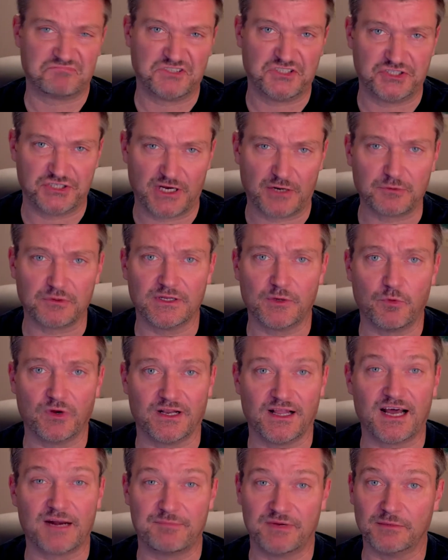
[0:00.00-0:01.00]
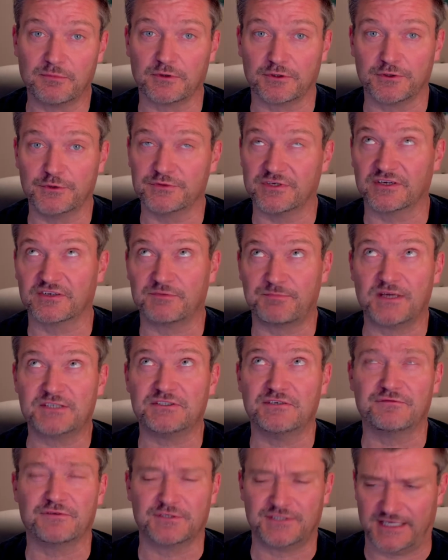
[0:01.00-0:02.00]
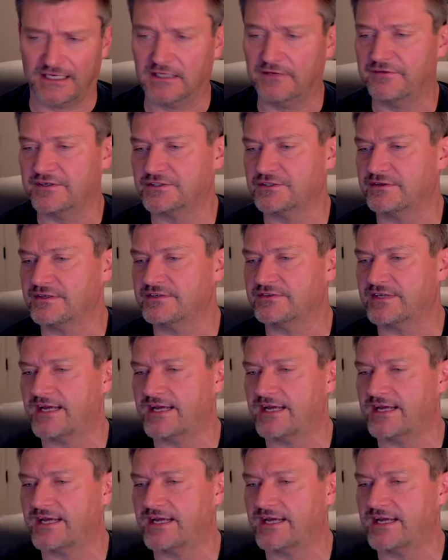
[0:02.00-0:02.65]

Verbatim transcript: generally what a lot of people are using, especially for television these